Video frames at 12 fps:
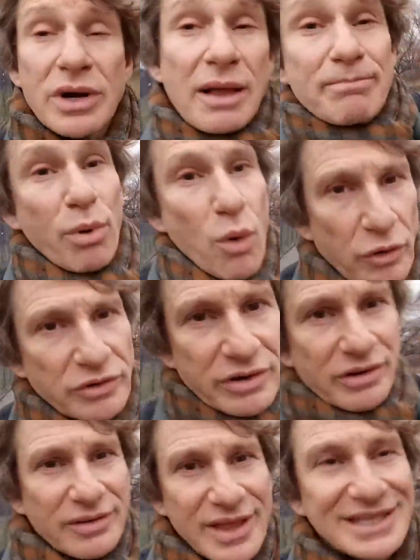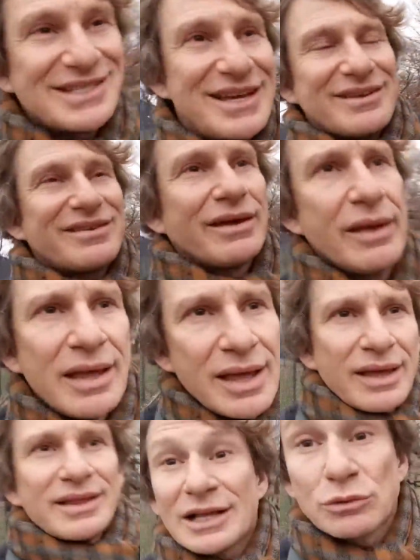we're not bored. That's it.
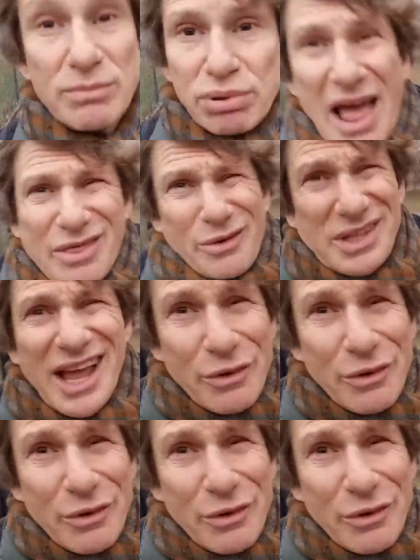That's what Blather and